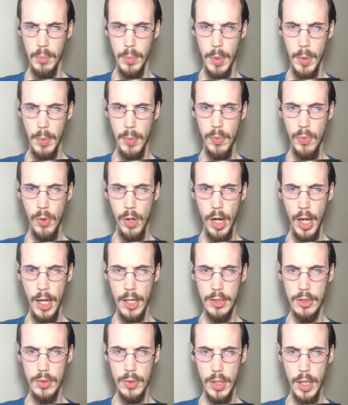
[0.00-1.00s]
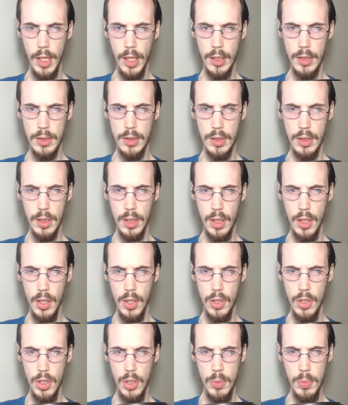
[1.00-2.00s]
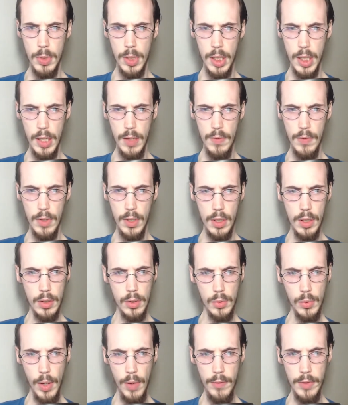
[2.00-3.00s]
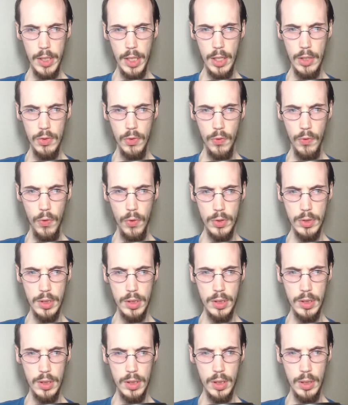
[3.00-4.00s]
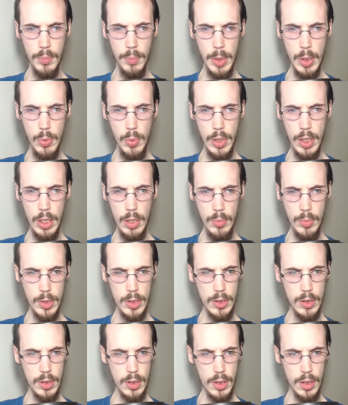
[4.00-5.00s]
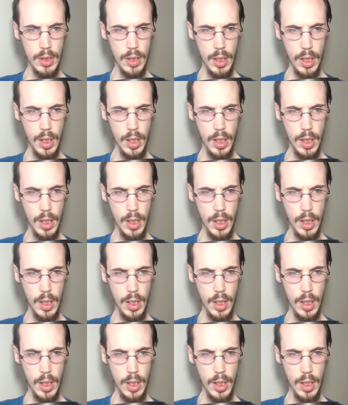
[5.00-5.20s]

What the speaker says: But before I ask you that, do you believe in gravitational forces between humans?